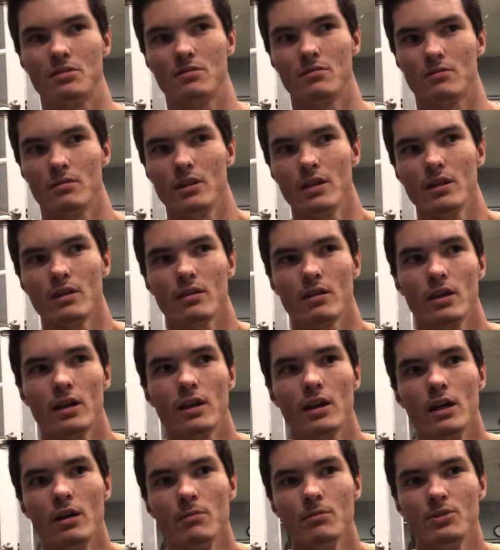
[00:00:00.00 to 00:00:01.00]
it
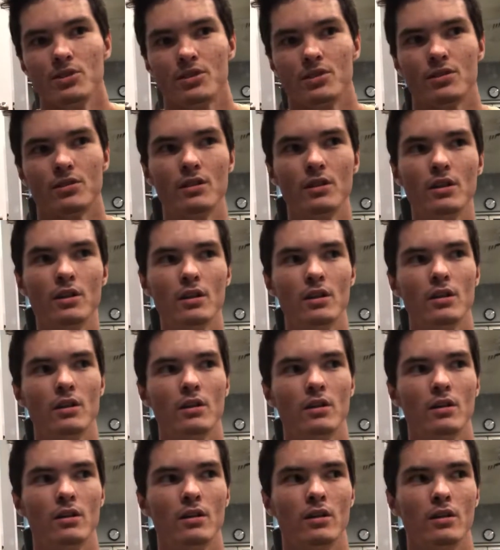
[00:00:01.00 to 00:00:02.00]
comes
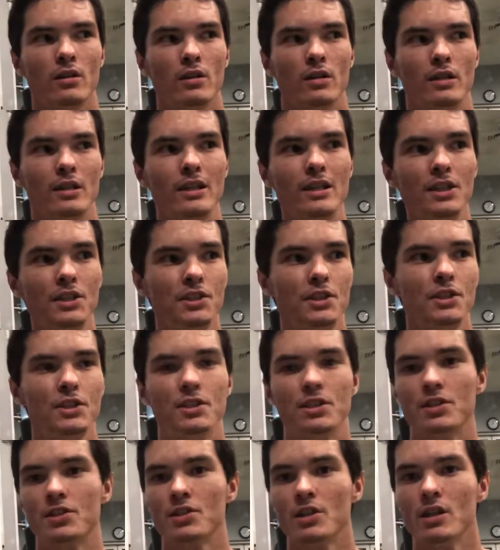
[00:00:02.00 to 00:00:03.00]
easy to
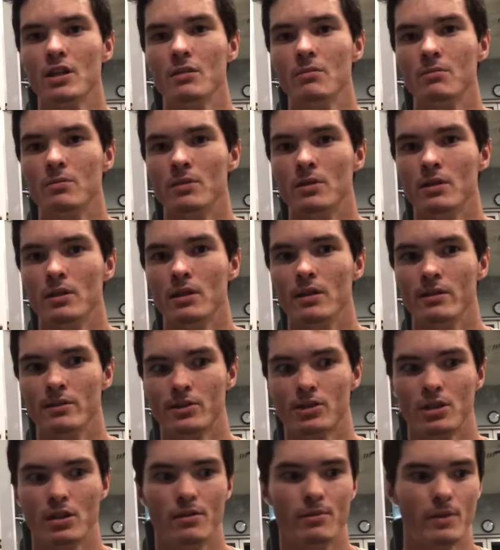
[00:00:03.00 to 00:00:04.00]
some, and
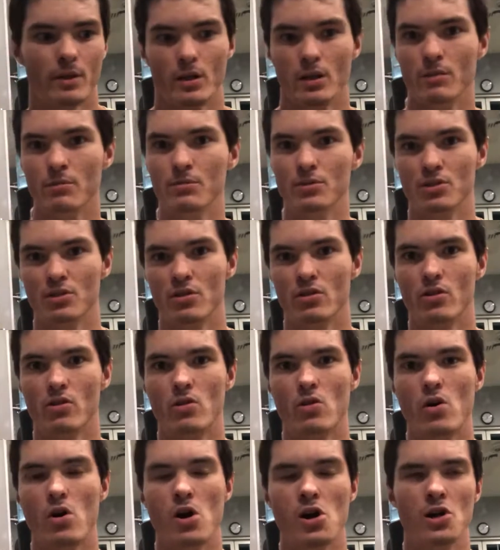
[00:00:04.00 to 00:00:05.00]
some it comes a little
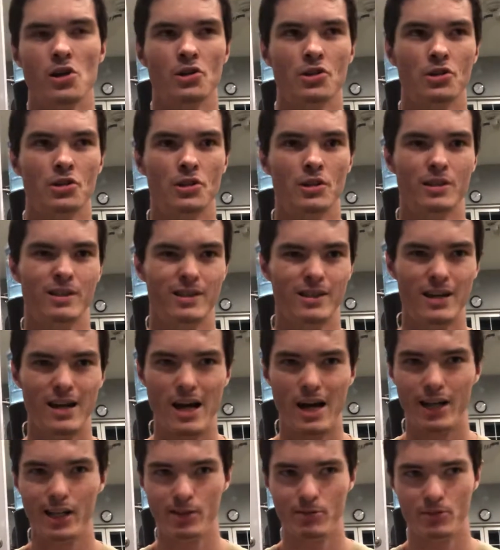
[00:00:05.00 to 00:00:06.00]
harder.
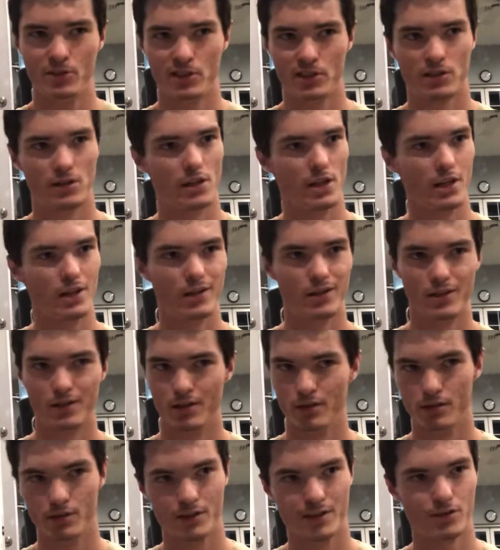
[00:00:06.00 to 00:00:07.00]
I am
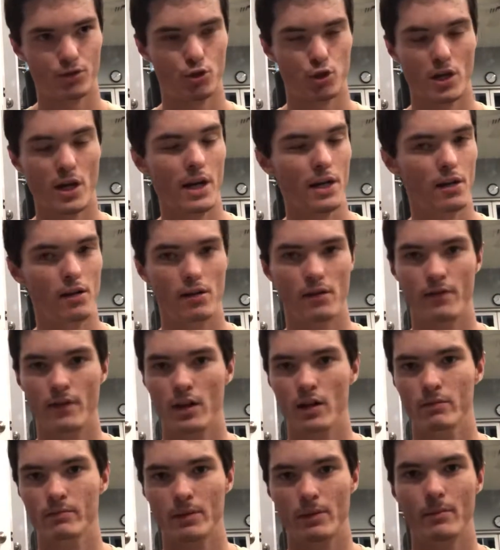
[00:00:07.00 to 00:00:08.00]
still trying to
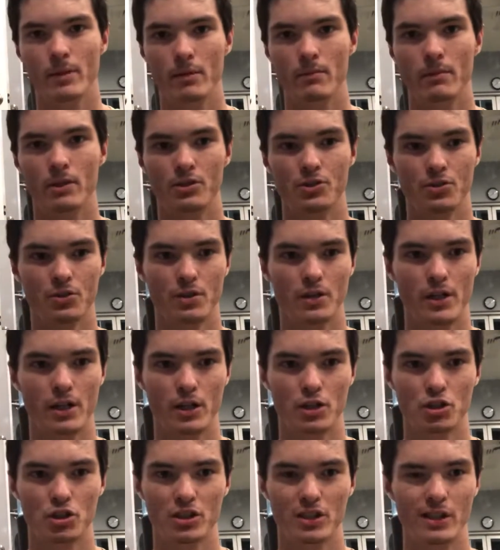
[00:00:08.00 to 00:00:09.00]
develop my mind-muscle
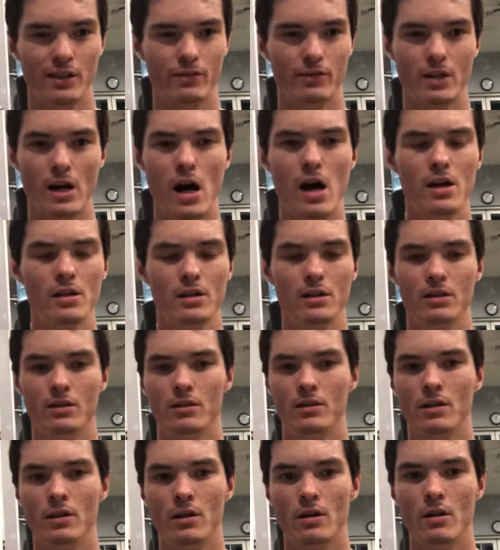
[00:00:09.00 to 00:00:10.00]
connection. I've gotten
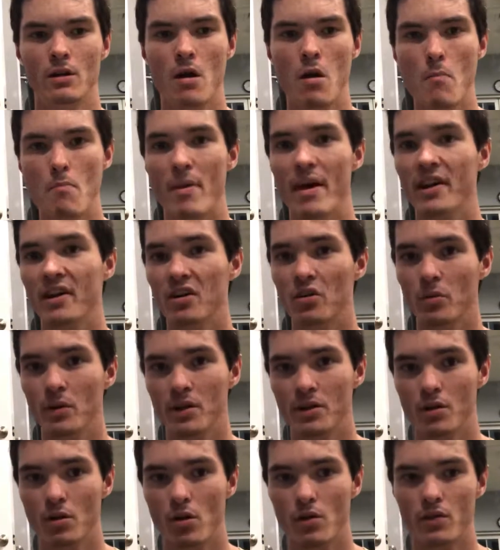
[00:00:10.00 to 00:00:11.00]
better
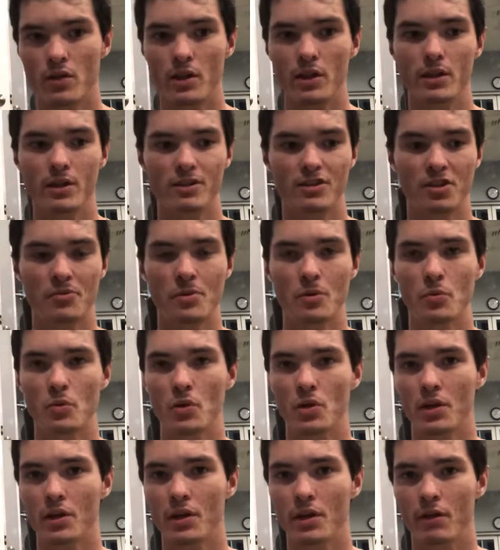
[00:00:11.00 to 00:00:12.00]
with it over the years. I've been
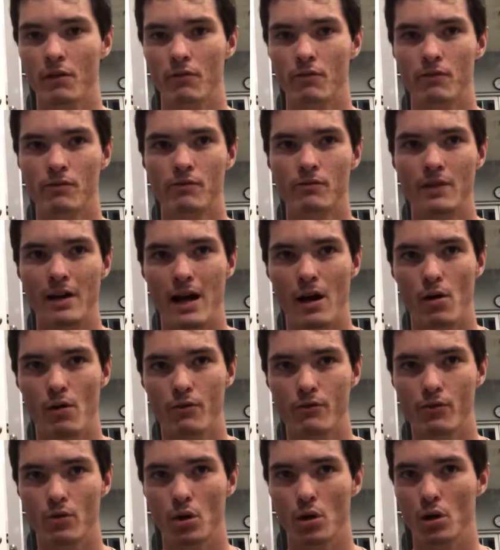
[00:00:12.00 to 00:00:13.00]
working
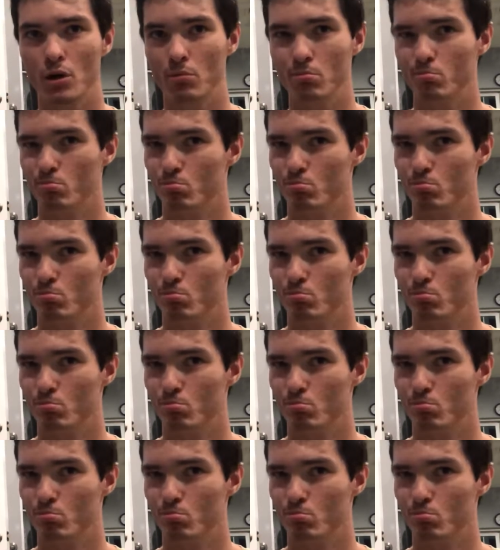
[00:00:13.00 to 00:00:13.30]
out for